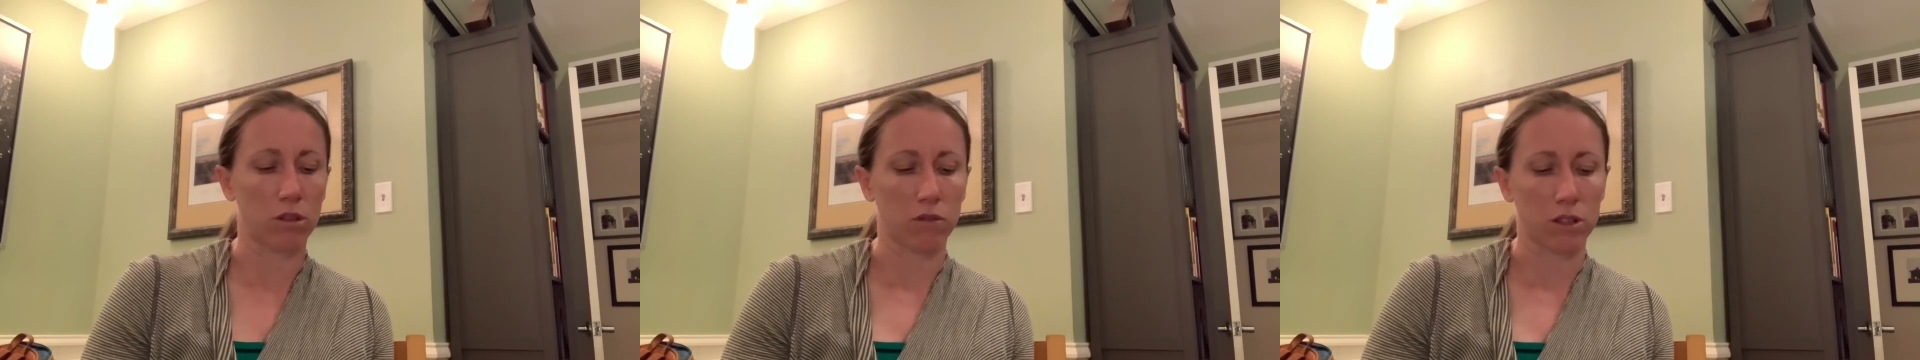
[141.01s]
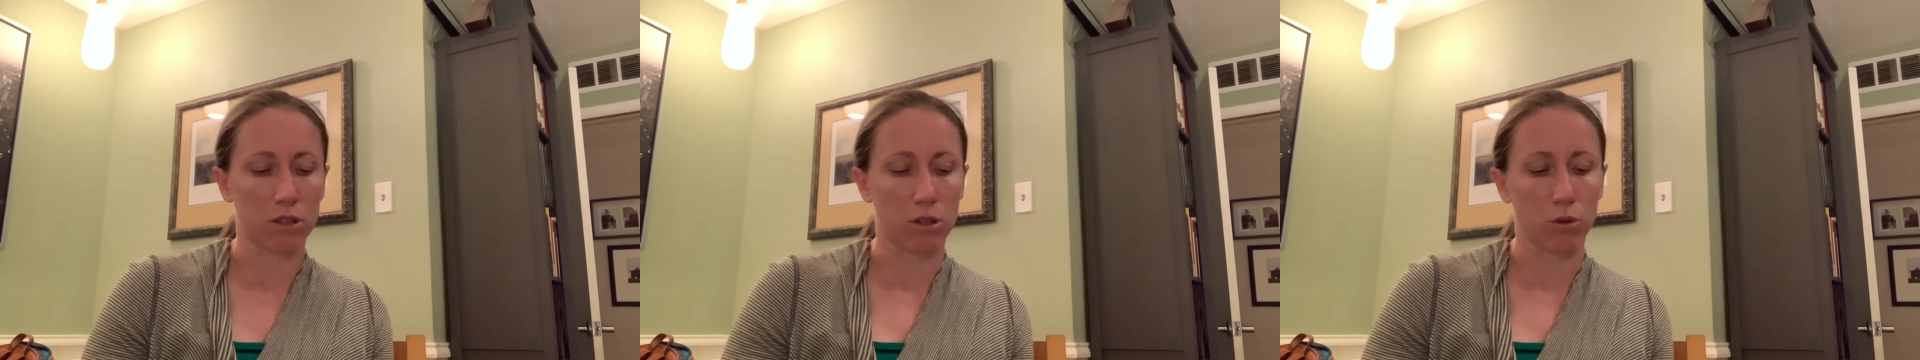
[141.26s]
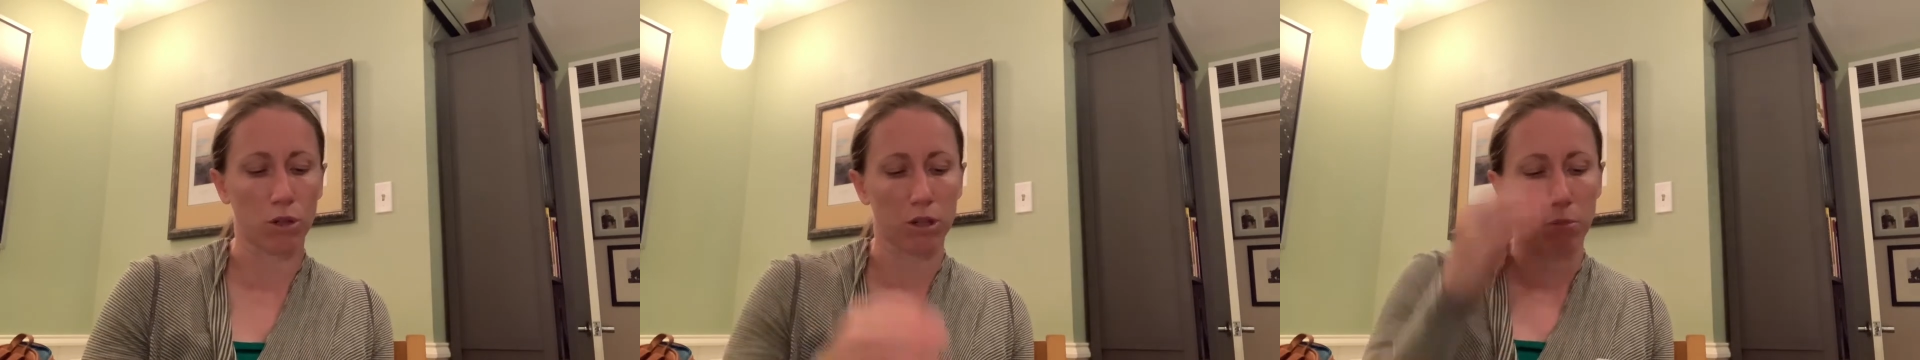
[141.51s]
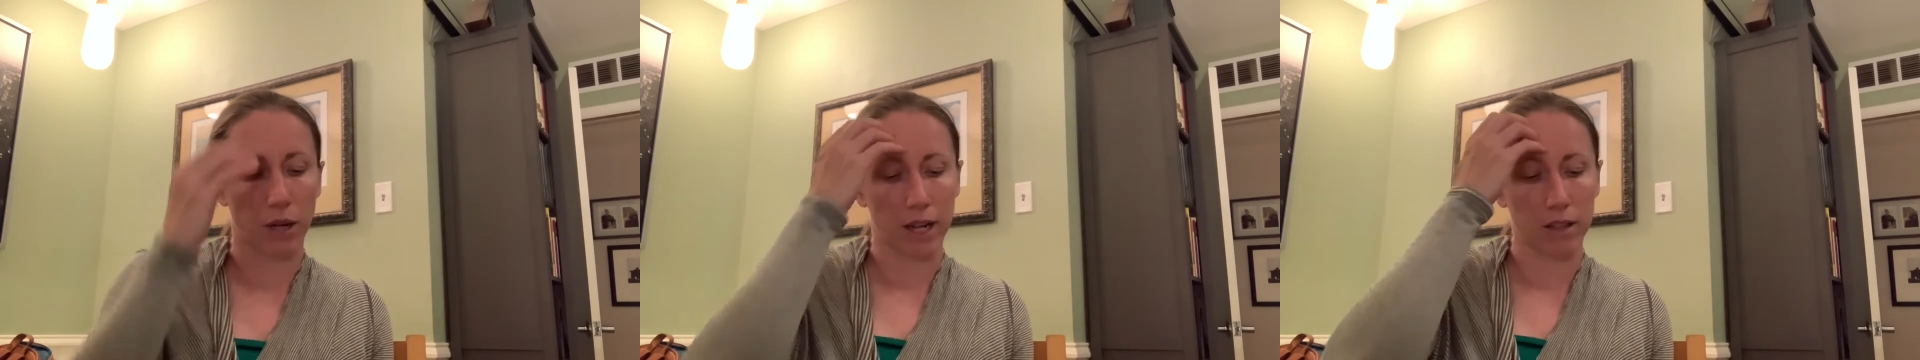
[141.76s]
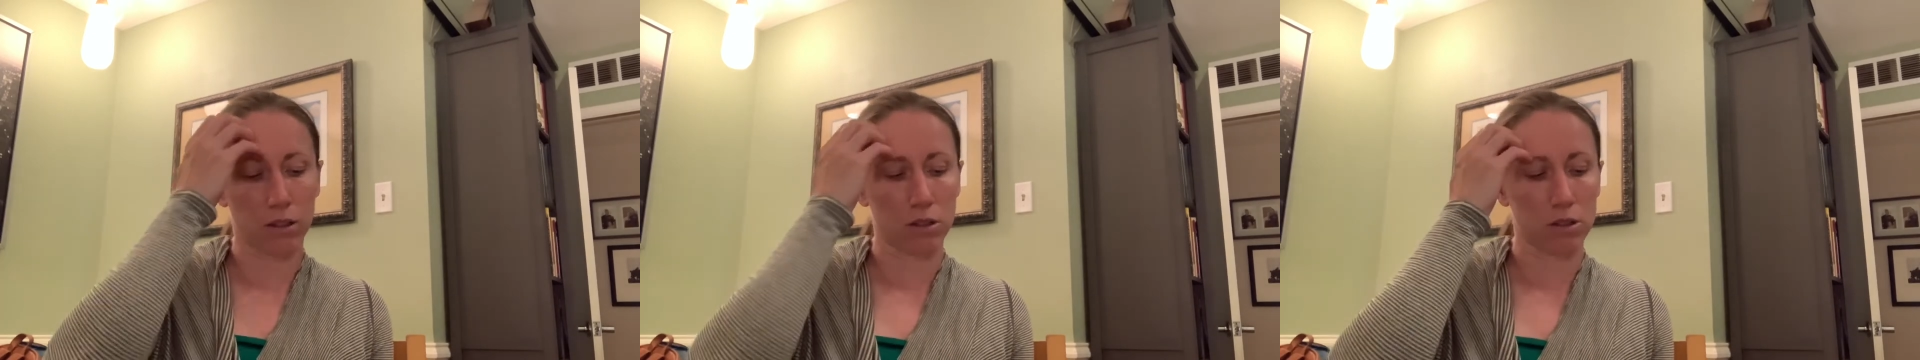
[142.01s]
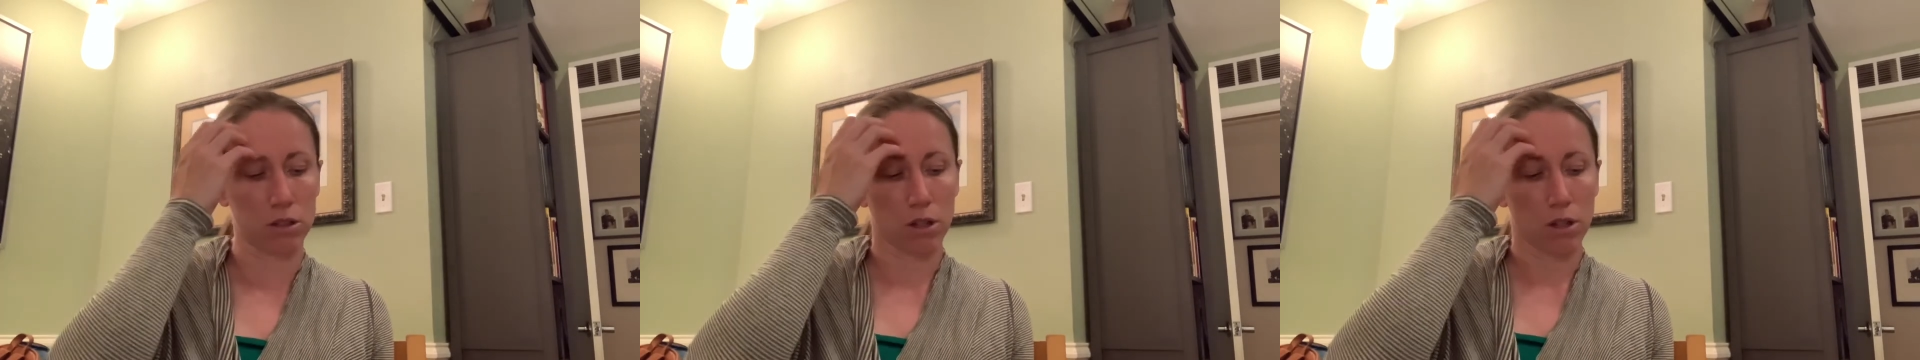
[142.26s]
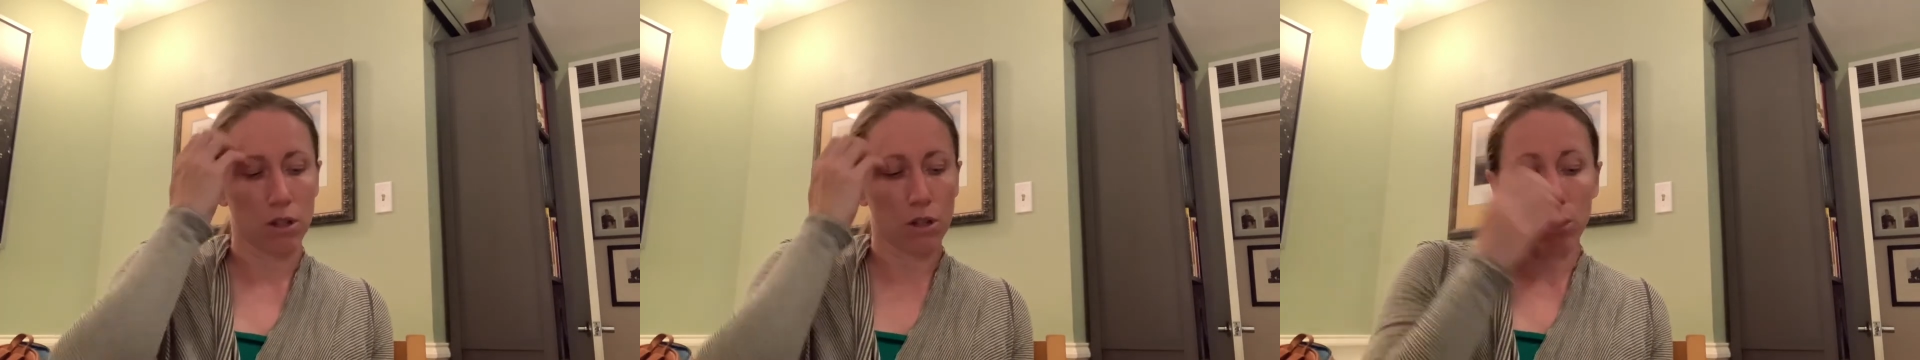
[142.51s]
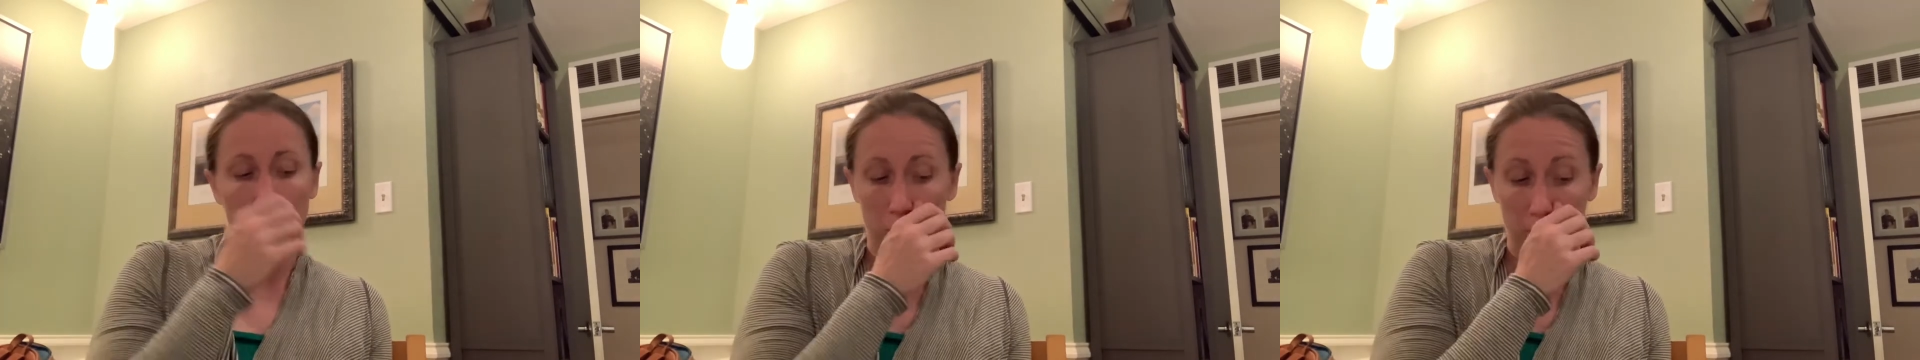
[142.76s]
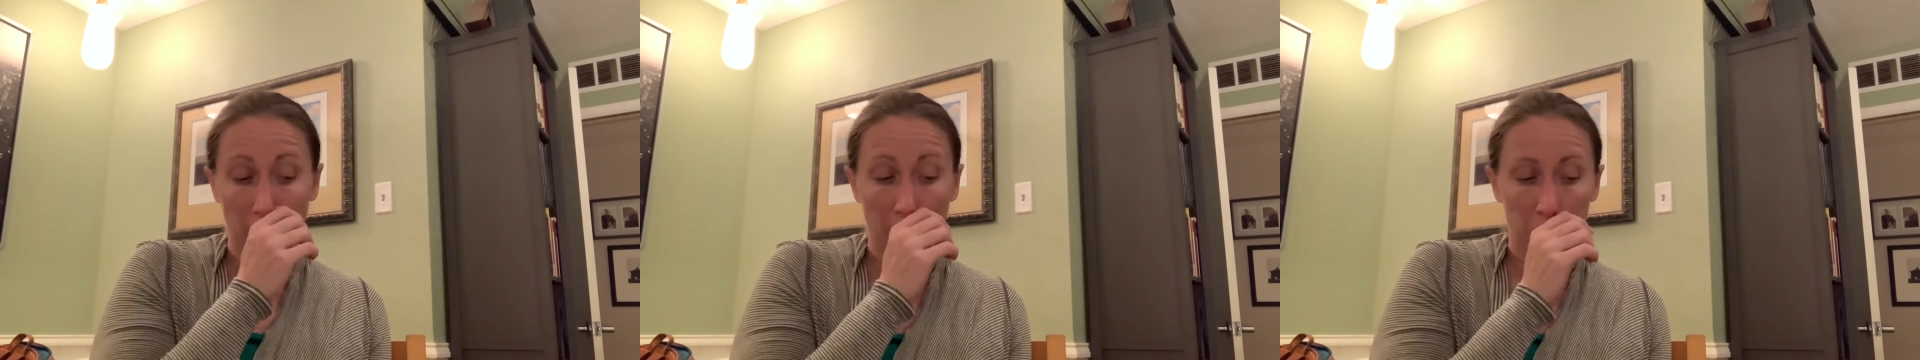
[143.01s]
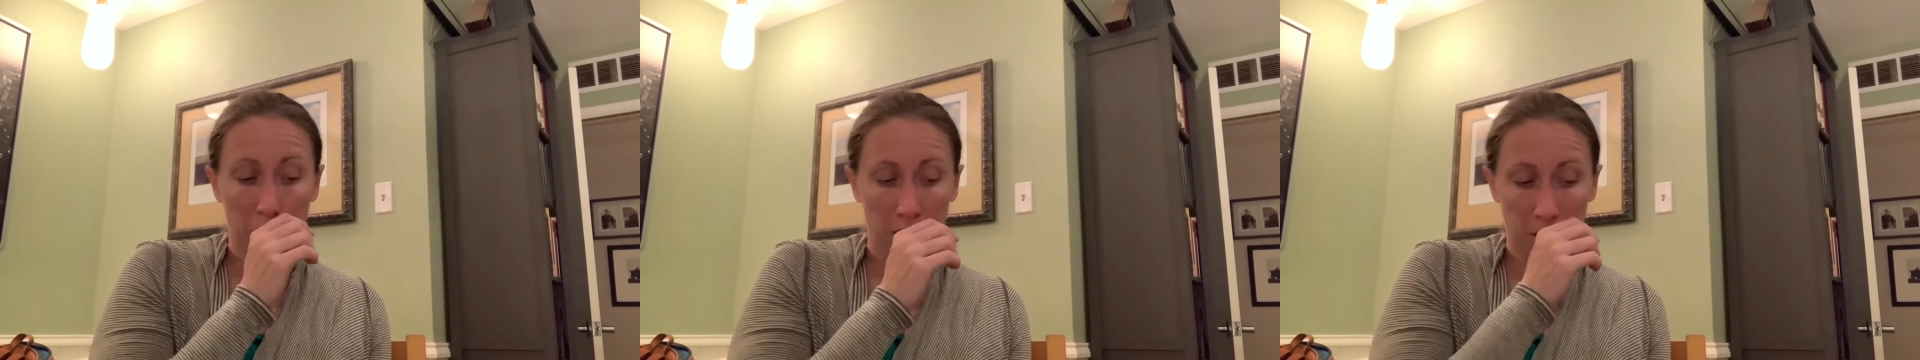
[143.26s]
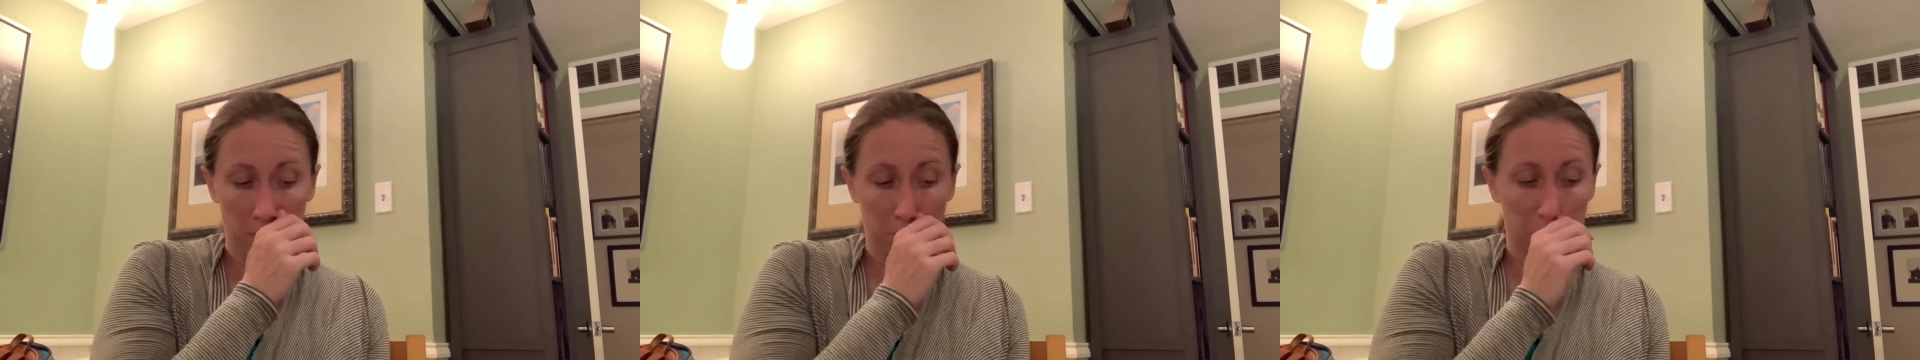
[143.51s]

of his two good pilots, who would not meet,